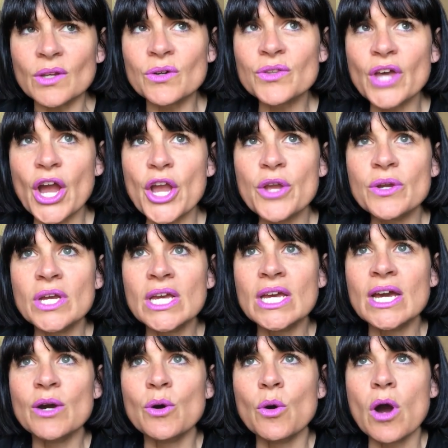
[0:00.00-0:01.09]
Although
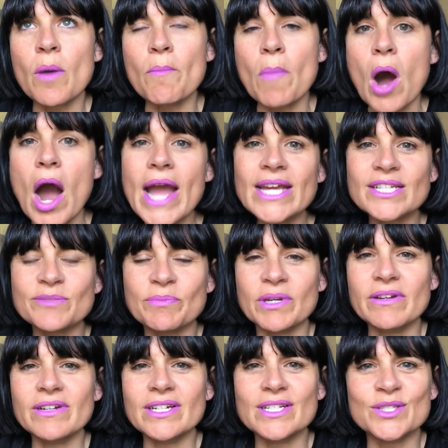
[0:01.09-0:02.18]
my
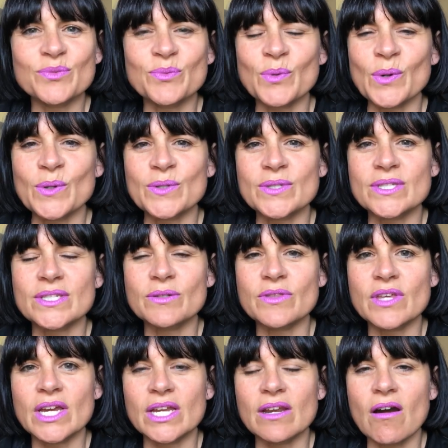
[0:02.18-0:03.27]
experience was
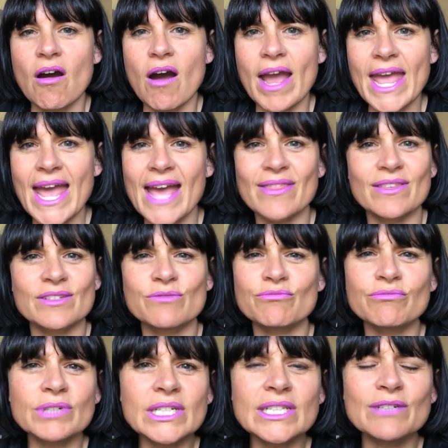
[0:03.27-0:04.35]
that I had this
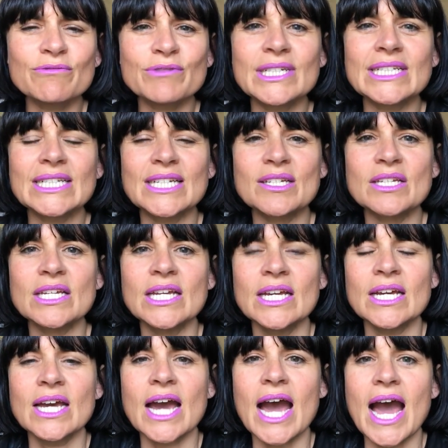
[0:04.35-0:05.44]
really, really
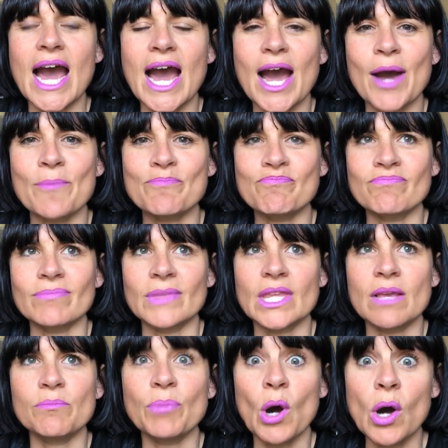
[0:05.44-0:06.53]

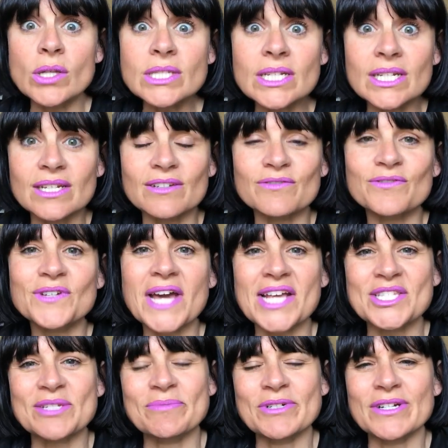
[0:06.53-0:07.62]
positive
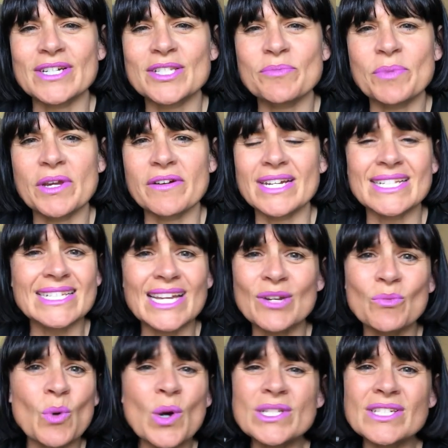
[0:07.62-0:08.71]
customer experience, and
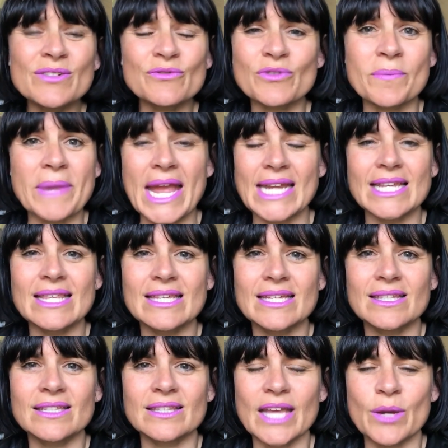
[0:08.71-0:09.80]
it wasn't from
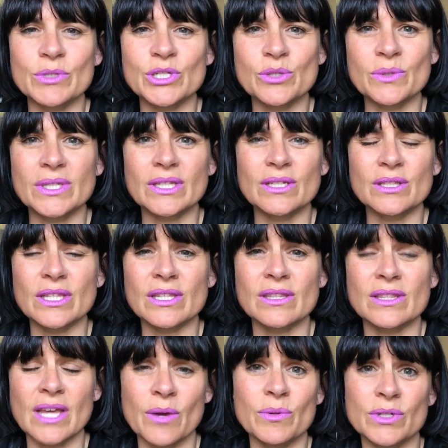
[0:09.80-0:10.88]
anything that they were doing
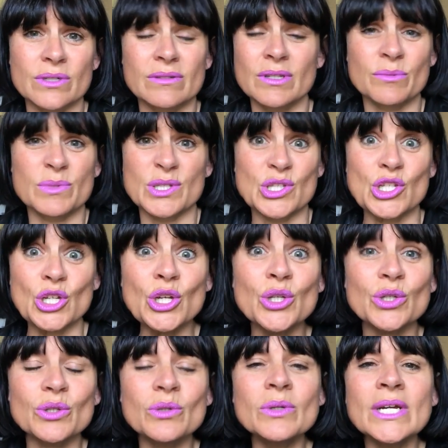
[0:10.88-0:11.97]
that was
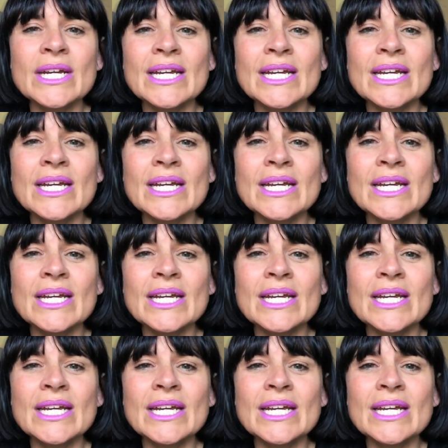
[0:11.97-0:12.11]
new.